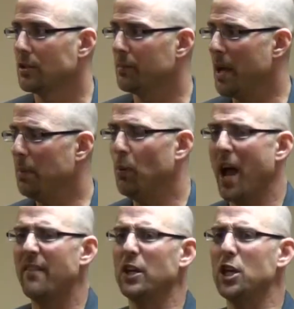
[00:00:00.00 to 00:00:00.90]
So people were
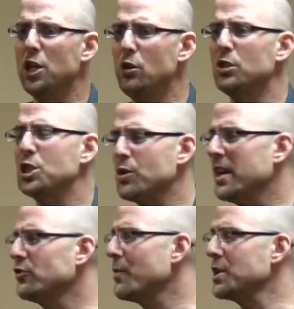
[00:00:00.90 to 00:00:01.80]
having huge
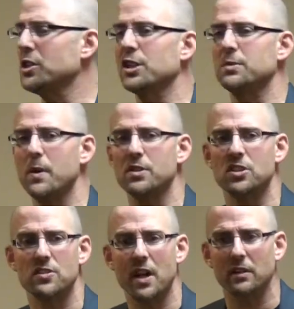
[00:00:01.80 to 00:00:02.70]
transformational
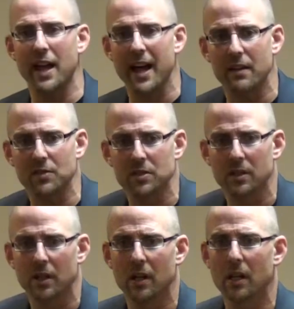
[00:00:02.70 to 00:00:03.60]
experiences in their lives.
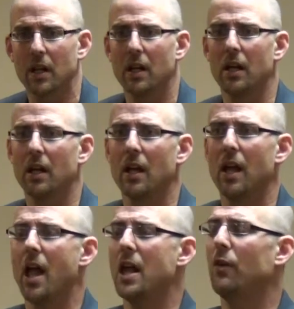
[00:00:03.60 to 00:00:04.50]

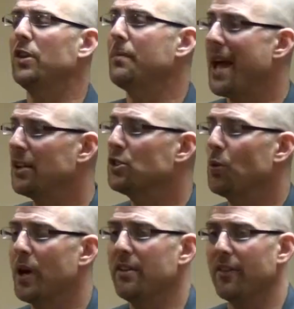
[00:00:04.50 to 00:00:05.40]
And over the past
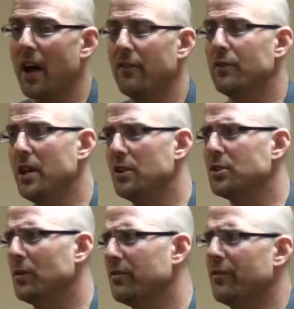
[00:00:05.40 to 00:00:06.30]
25
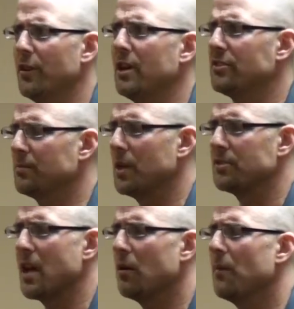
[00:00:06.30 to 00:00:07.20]
years, or 30-some
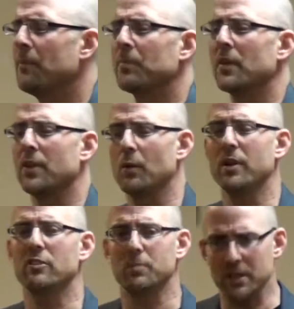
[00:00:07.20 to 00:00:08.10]
years now, that
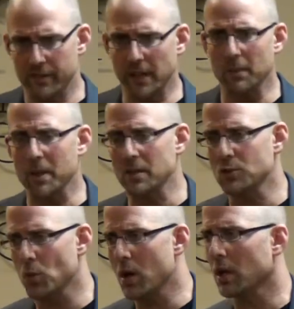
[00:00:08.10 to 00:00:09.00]
he's been developing
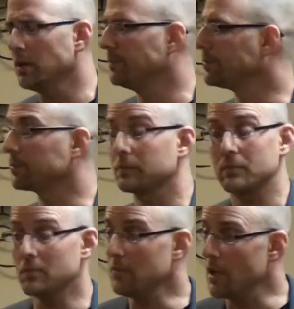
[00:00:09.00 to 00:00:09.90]
this work,
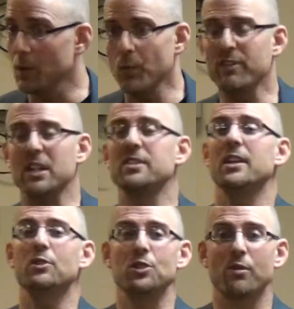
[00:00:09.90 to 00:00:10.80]
we've
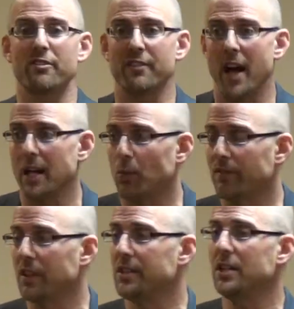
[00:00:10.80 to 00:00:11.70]
continued to refine it.
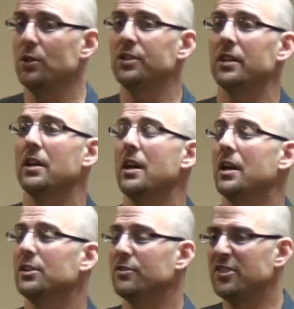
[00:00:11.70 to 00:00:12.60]
We've continued
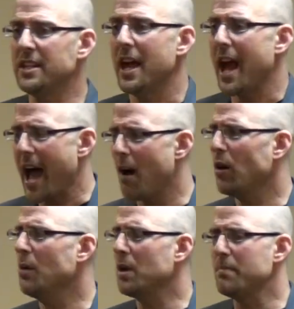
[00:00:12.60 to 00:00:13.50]
to see how
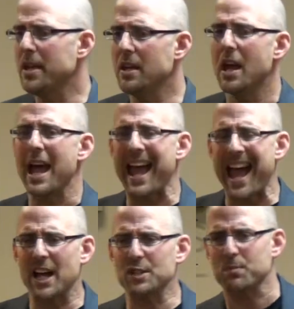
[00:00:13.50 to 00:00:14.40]
can we be
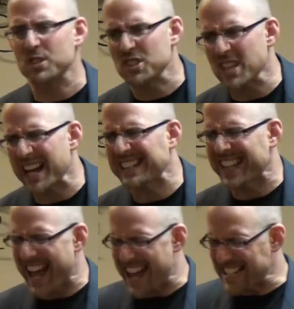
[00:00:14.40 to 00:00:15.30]
as precise,
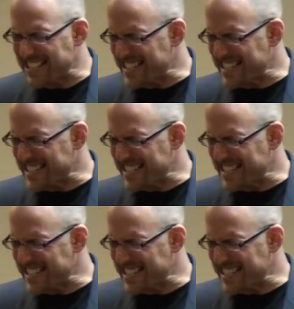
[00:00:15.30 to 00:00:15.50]
as